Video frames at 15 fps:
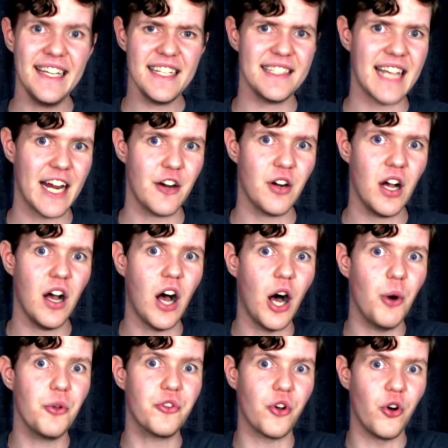In this era,
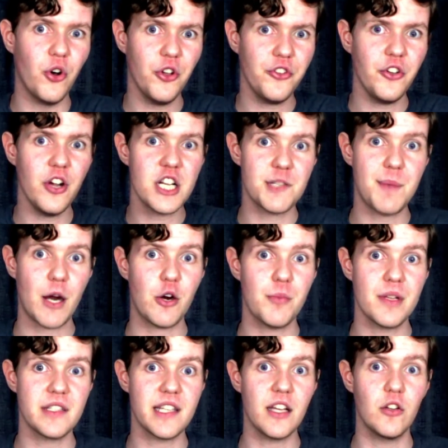I was also
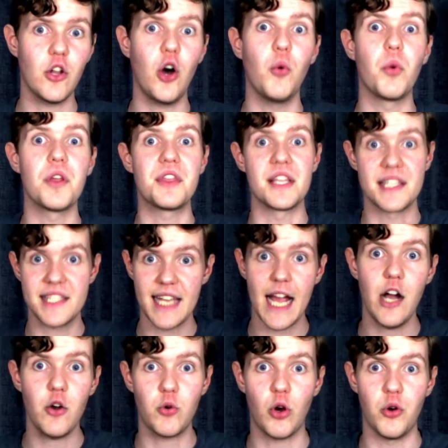experimenting a lot with the
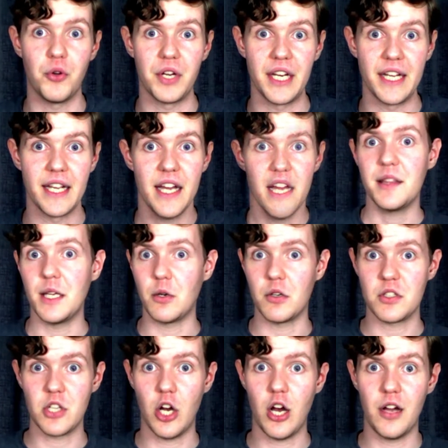sound quality. There
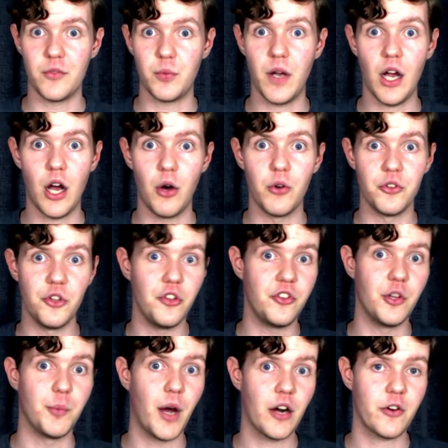were times where I was
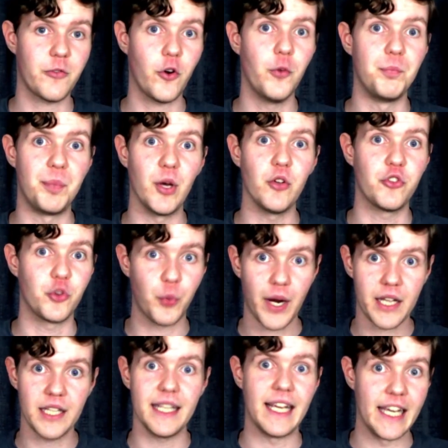using a microphone built
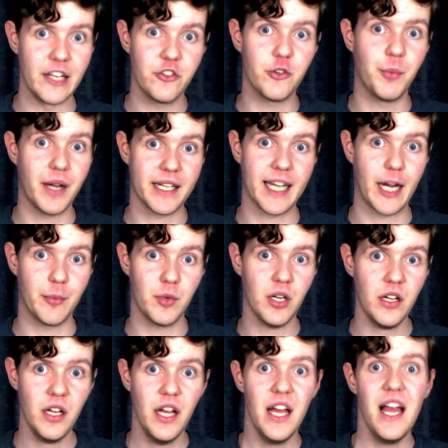directly into my
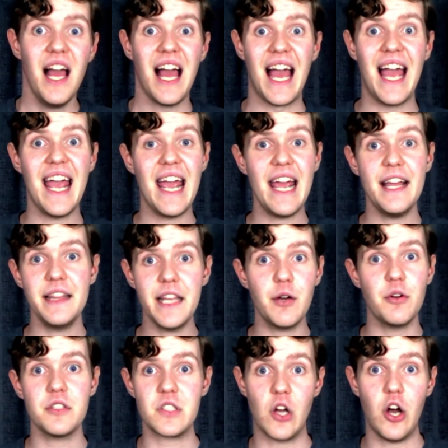camera, and
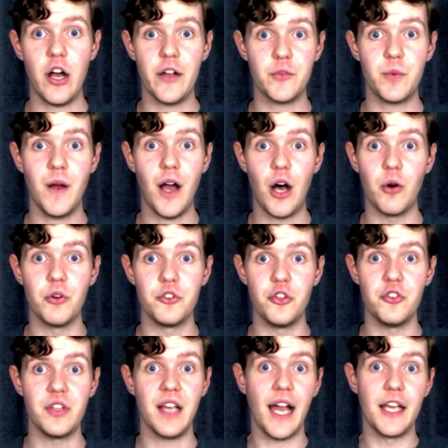there were times where I was
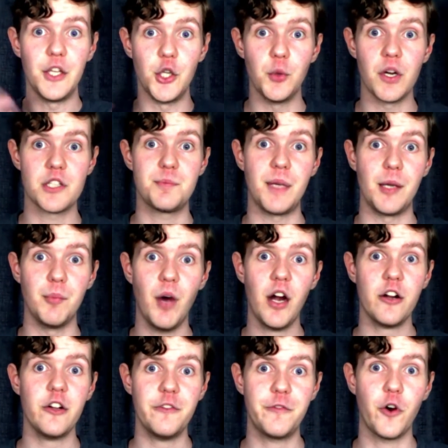using a USB
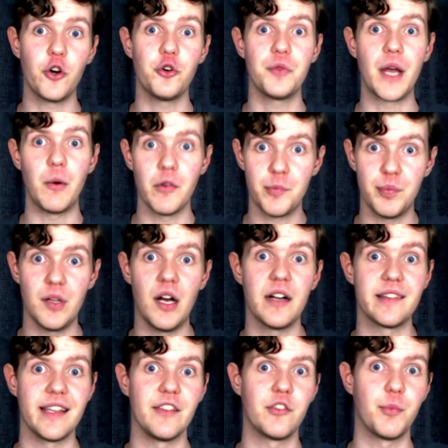microphone that was
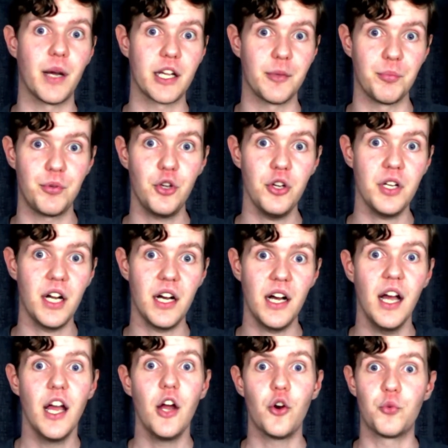plugged into my
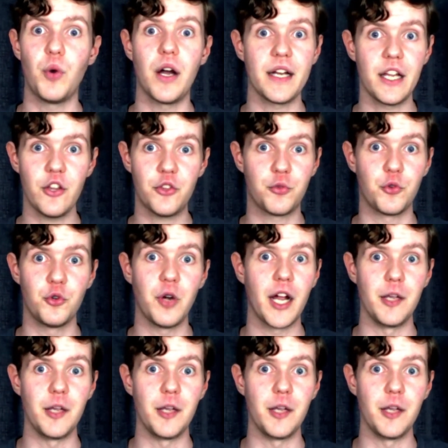computer, running through